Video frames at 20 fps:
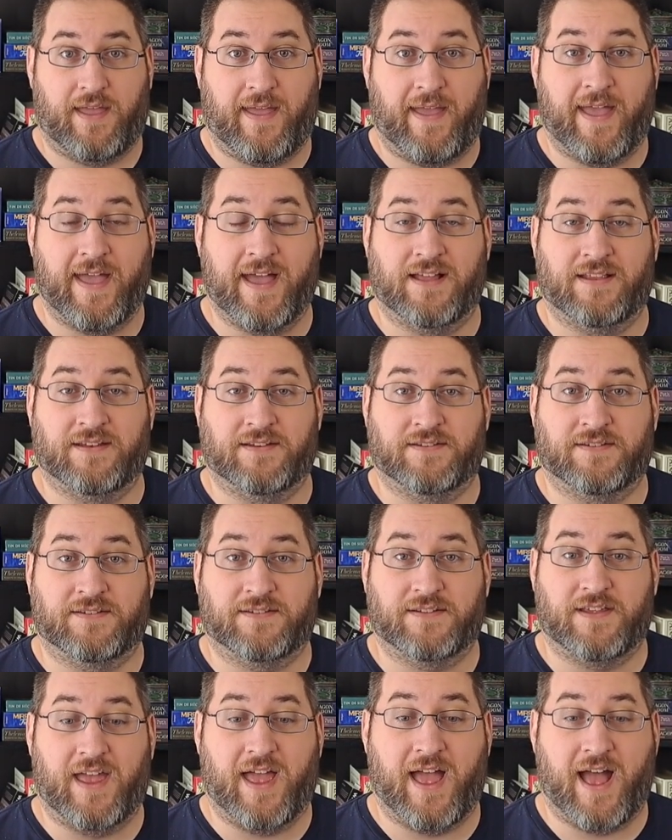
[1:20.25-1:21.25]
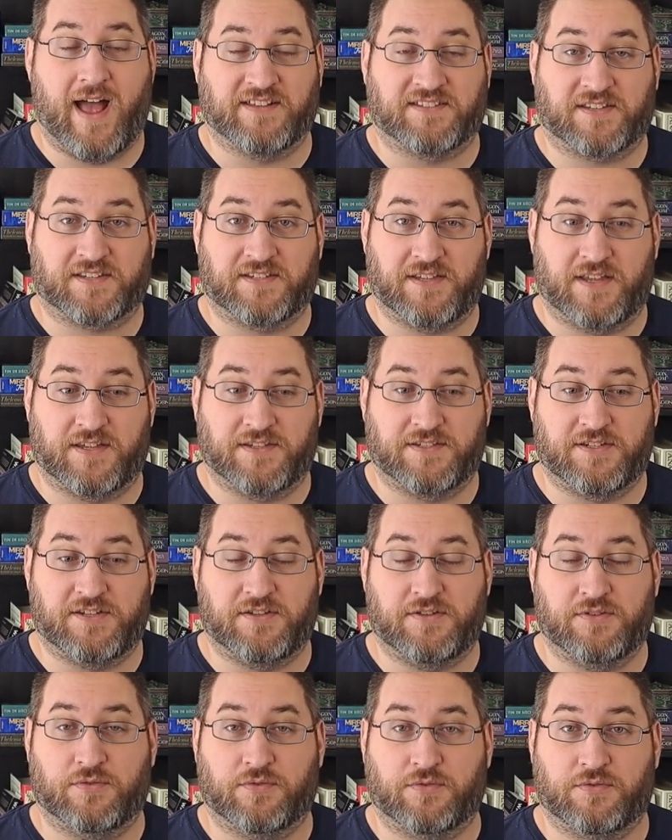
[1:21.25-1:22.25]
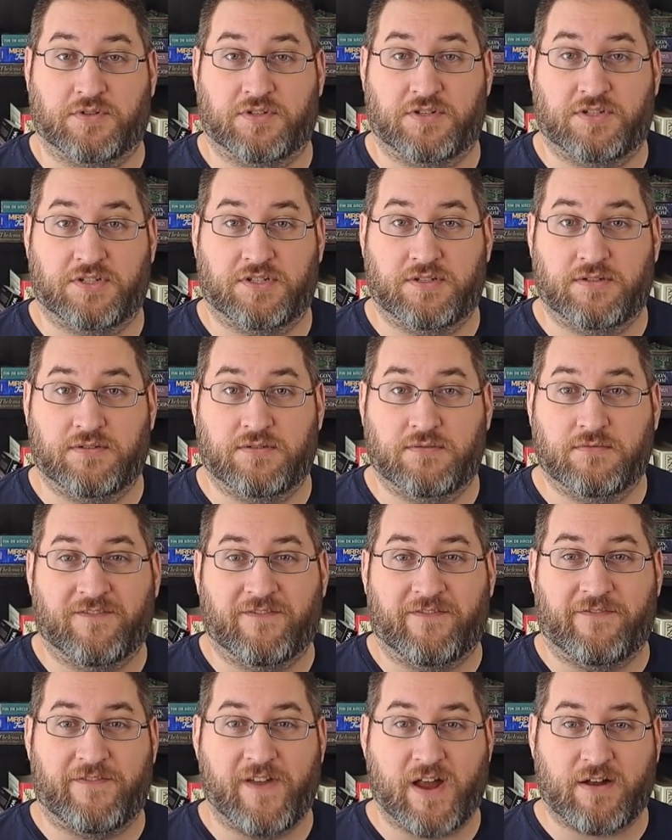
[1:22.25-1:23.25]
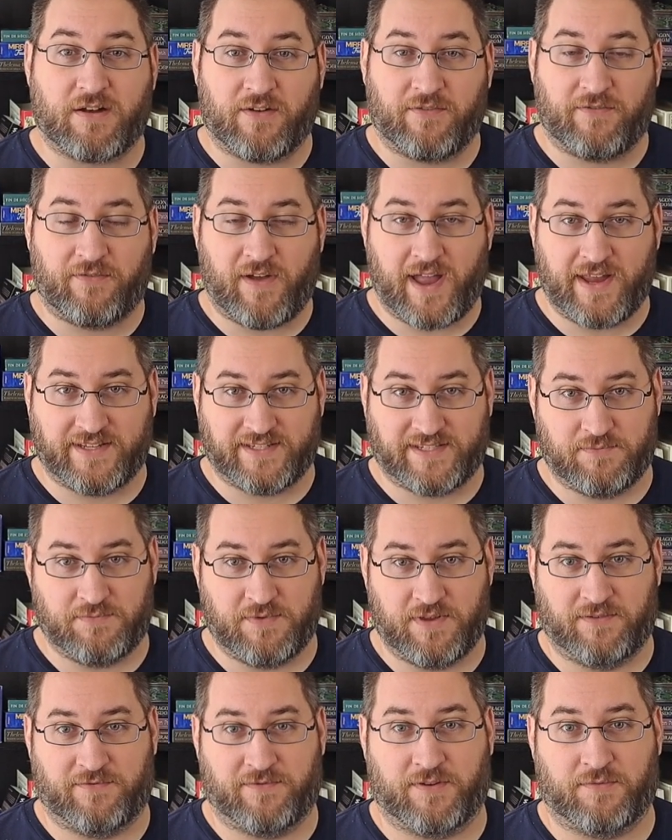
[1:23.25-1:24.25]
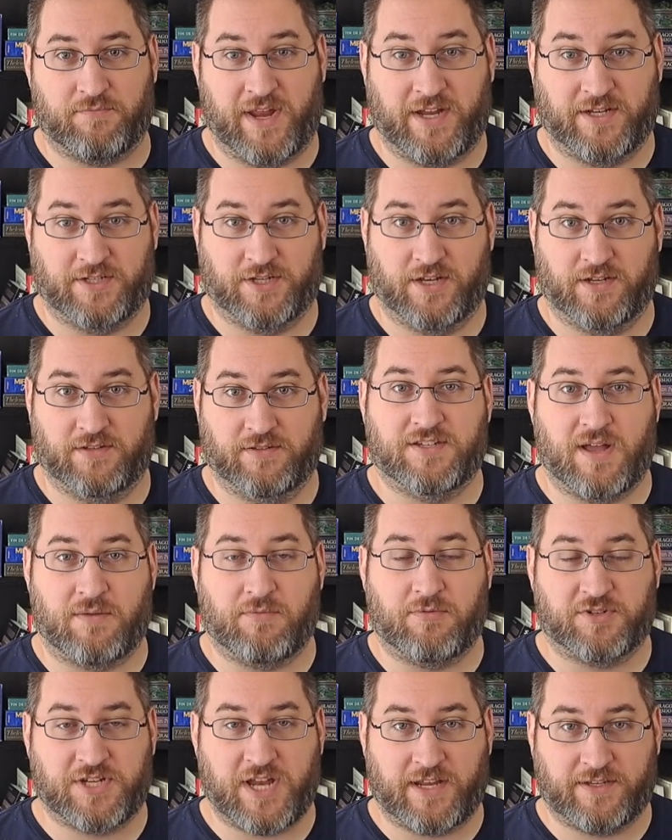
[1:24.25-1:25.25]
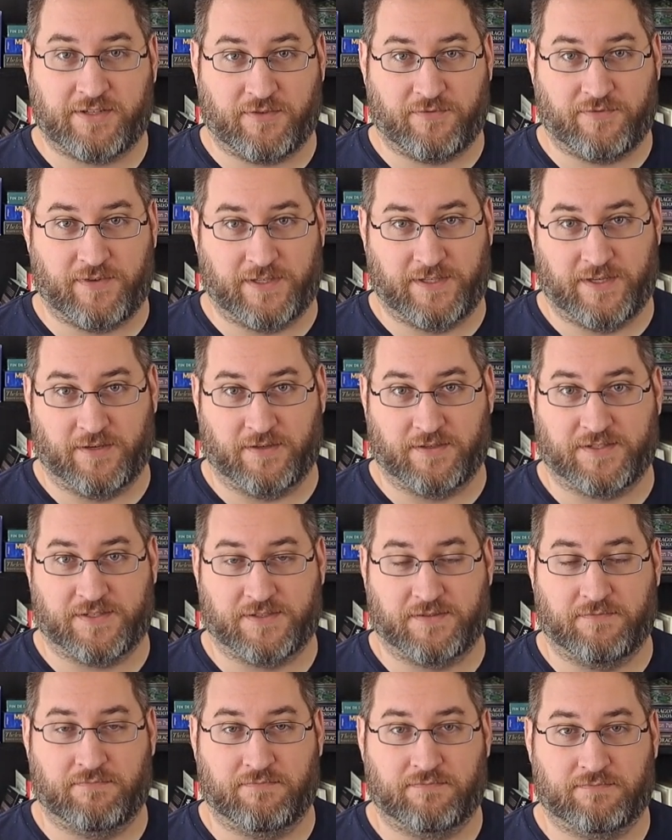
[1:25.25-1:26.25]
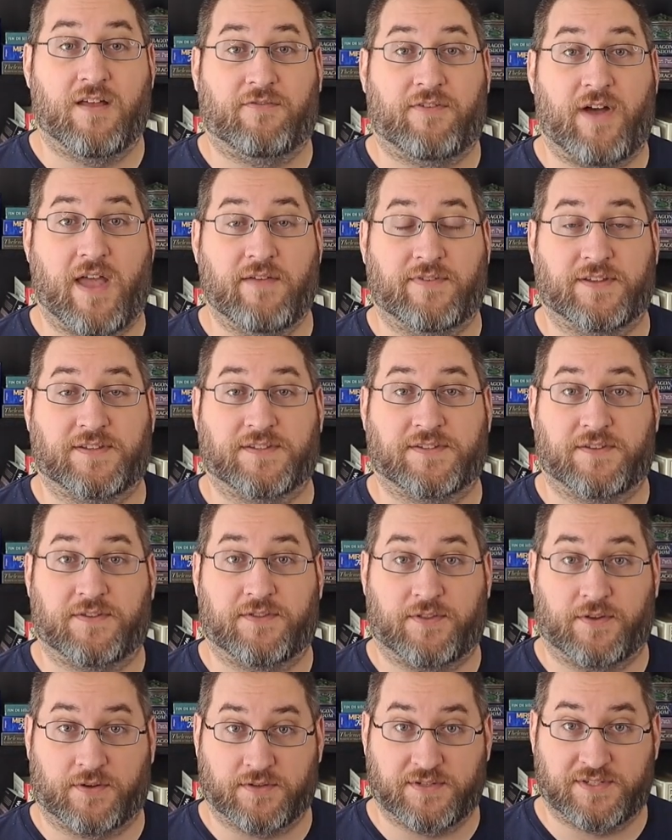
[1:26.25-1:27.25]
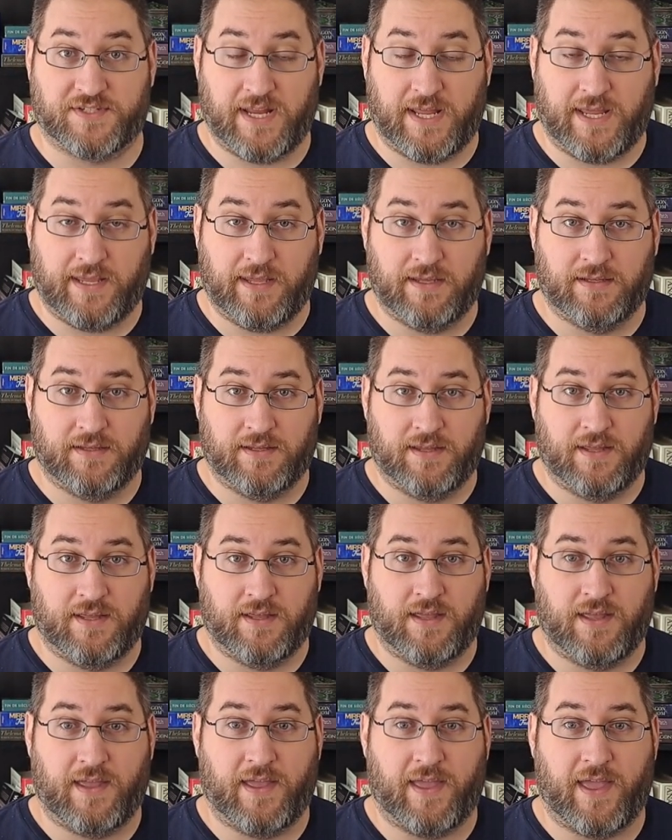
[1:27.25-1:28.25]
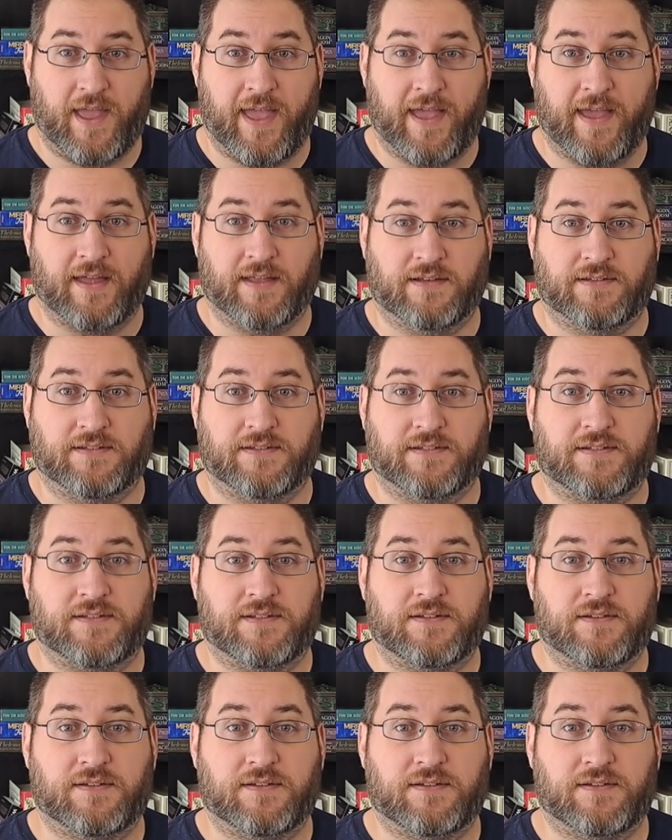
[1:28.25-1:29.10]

and asks us to verify some information, double check your figures. Five is Thursday. And